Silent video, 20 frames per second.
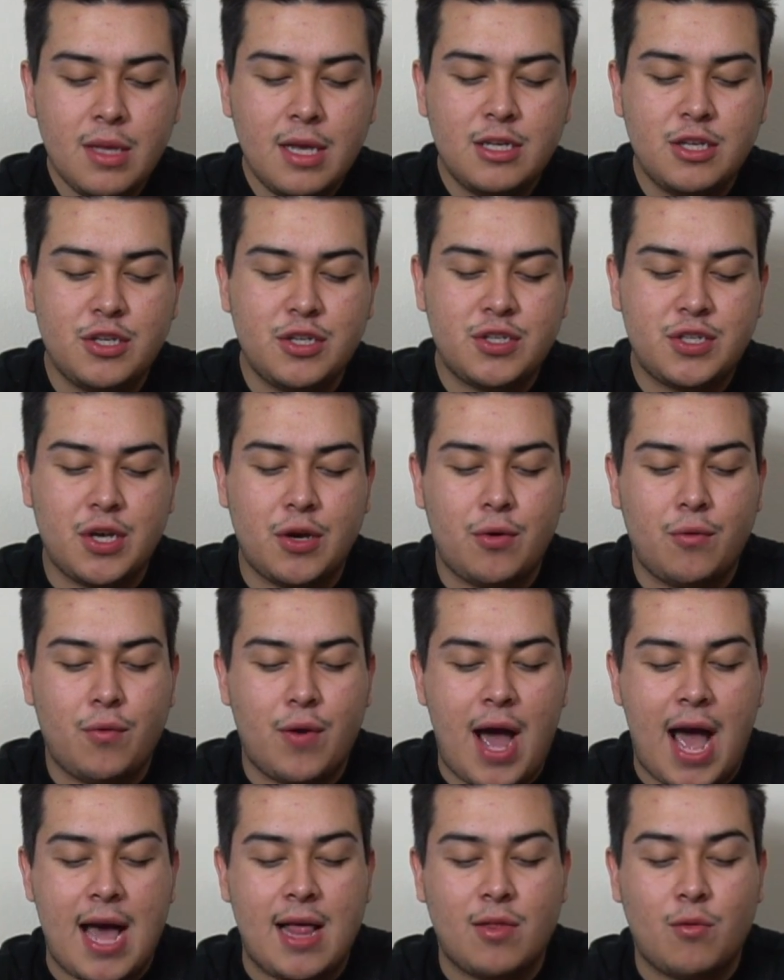You know, so
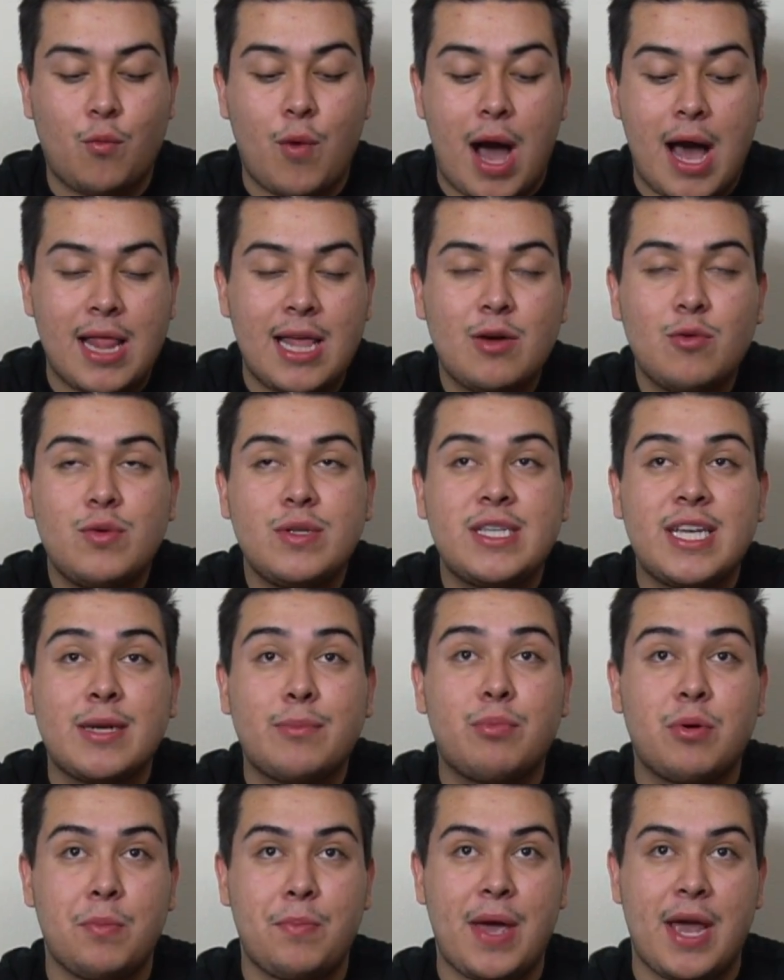while I was like
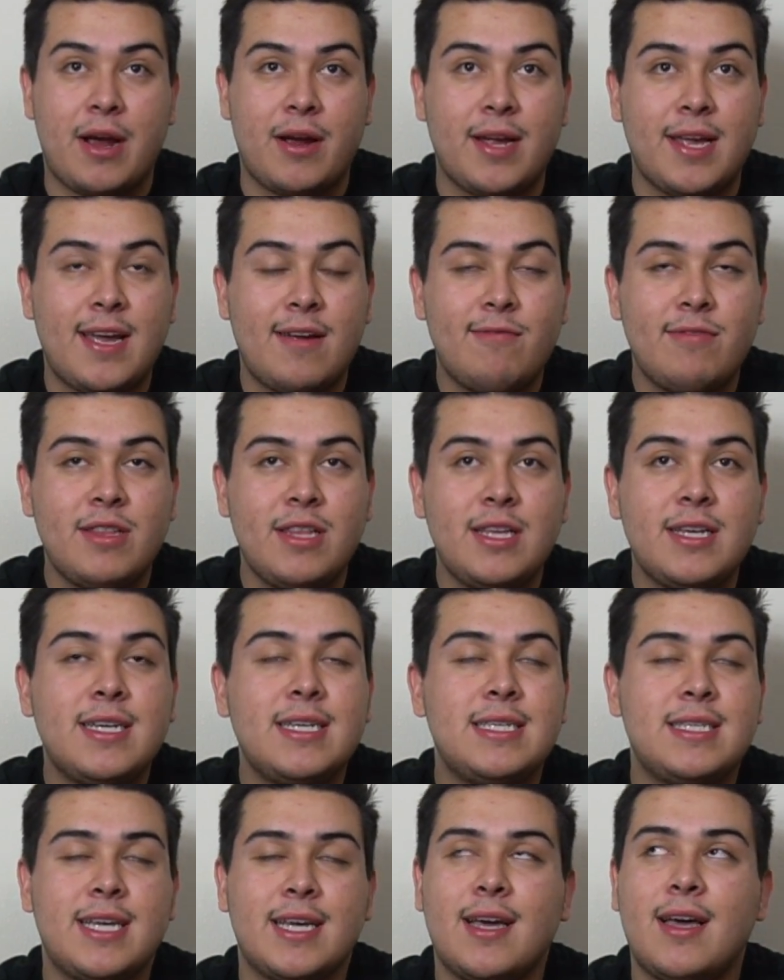preparing everything,
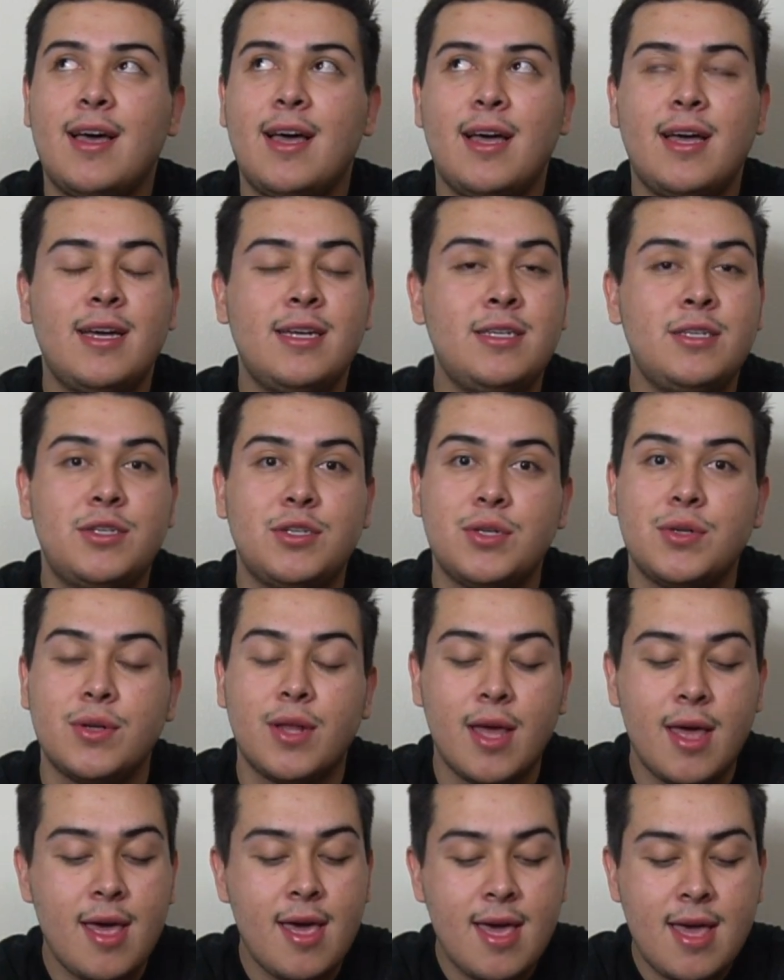cause like,
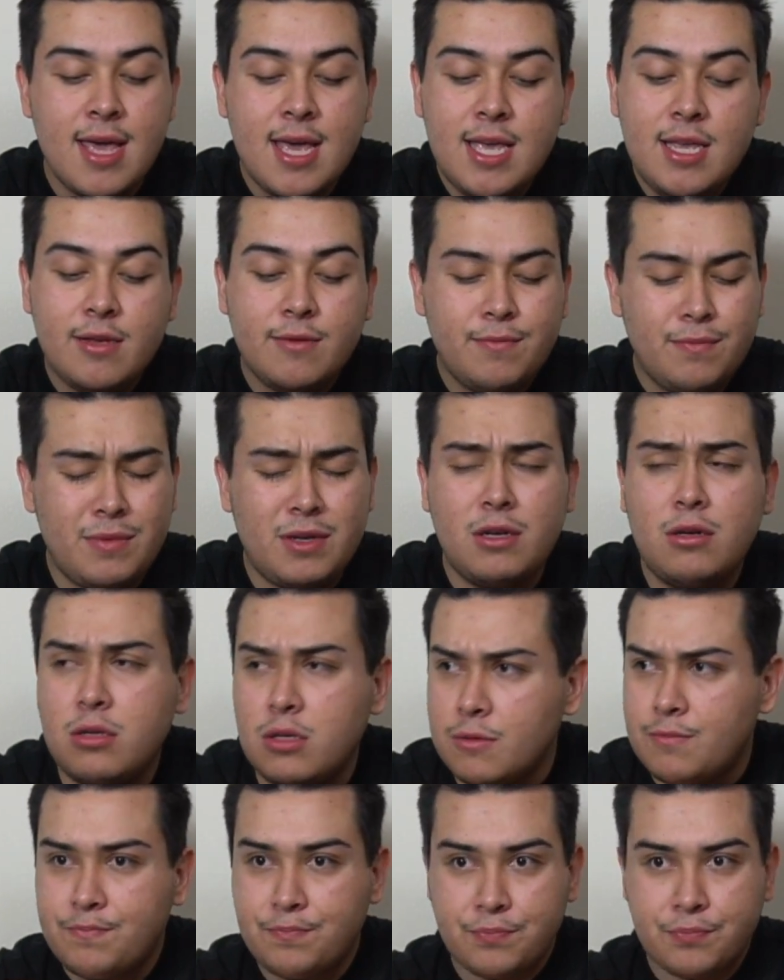dude, oh